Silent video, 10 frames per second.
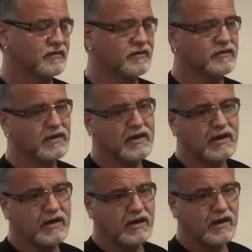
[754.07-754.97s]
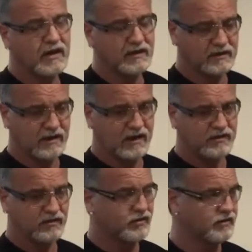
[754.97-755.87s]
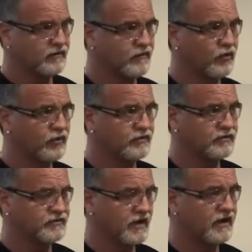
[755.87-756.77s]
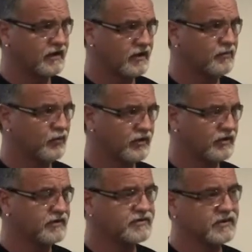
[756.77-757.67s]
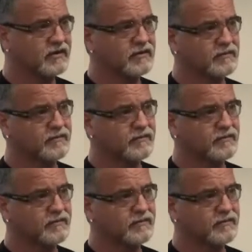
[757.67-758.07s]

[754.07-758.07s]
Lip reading: Okay. And you're looking forward to signing up, re-enlisting.